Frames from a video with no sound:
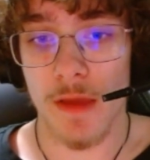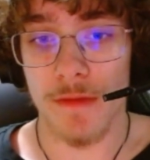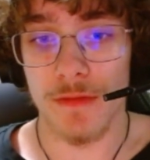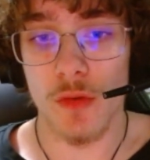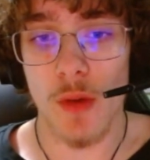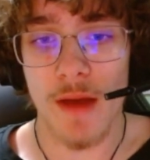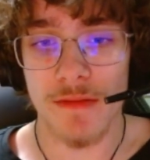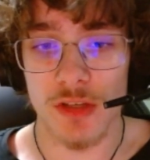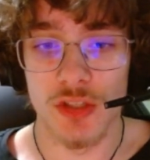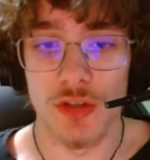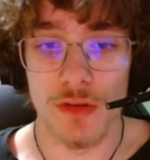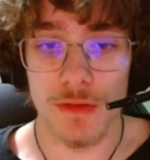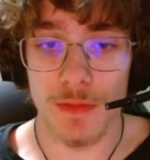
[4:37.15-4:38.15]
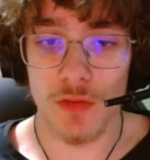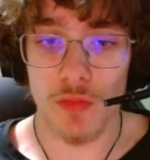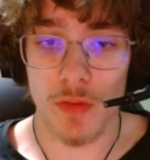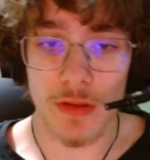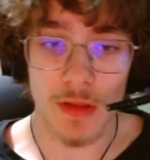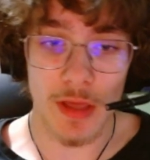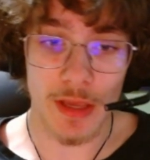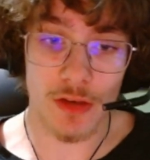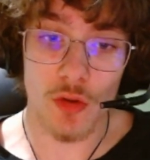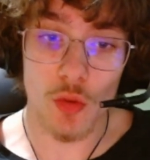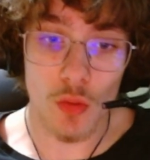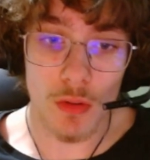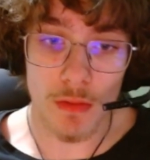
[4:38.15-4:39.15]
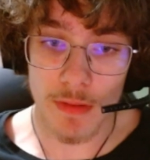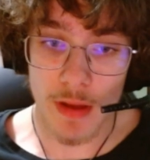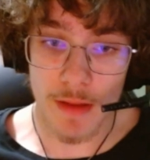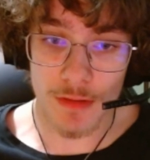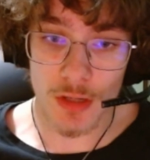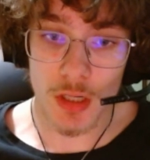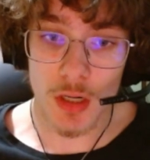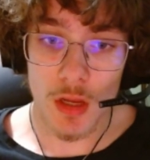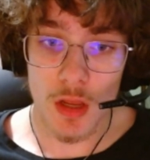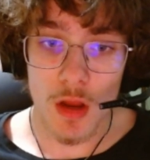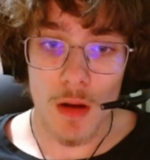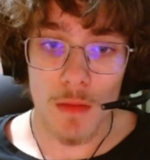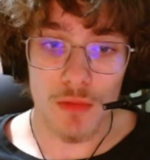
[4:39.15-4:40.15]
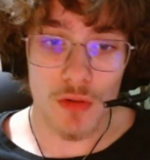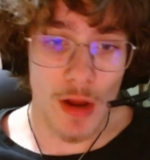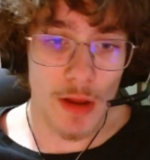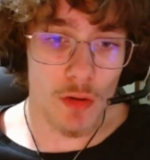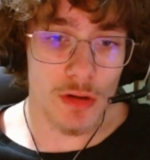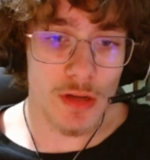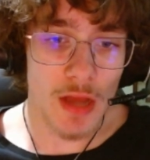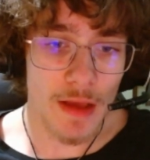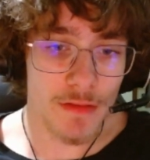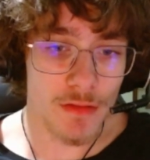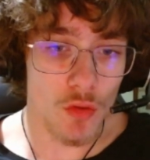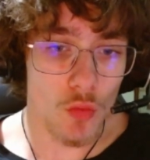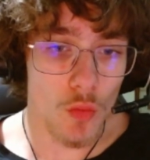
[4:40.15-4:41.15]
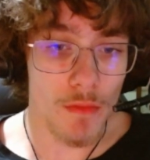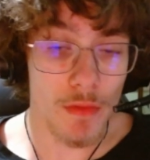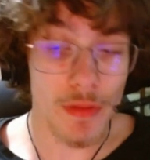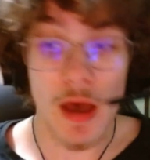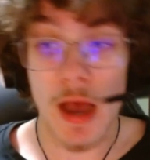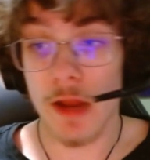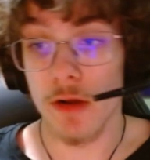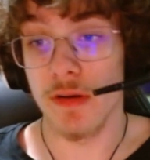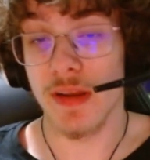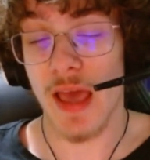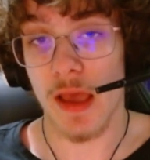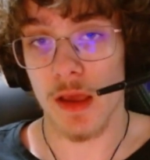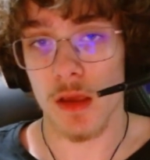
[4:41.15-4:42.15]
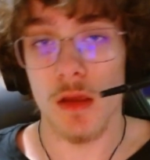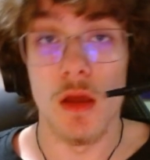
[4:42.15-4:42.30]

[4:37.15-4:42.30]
If you have to choose between like 2 or whatever, prioritize the one with higher attack.